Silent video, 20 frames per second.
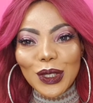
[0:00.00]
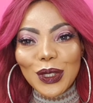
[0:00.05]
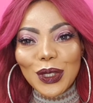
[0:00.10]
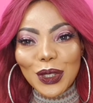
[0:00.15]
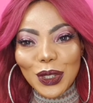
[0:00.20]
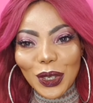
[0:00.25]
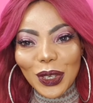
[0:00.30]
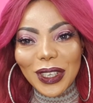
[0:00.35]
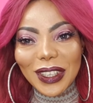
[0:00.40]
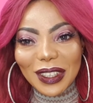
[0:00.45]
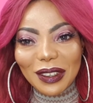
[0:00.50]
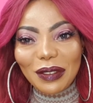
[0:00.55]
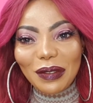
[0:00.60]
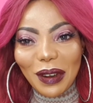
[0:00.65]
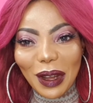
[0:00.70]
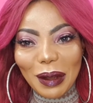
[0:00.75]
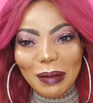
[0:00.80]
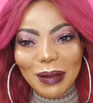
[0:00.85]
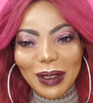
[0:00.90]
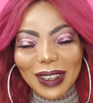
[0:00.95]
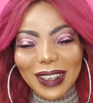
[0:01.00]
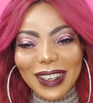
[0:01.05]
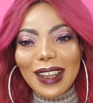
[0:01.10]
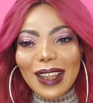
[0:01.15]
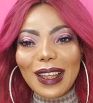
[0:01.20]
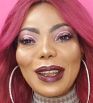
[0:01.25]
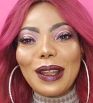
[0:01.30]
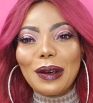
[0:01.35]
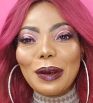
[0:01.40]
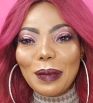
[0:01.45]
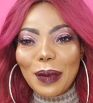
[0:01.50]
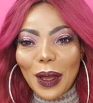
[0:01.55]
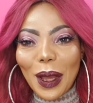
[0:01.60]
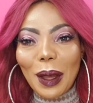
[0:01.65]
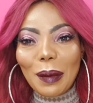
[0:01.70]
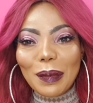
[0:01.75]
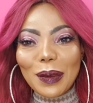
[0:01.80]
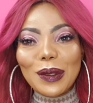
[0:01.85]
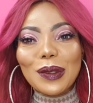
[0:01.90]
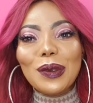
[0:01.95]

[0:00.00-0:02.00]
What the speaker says: Join the family and I'll be happy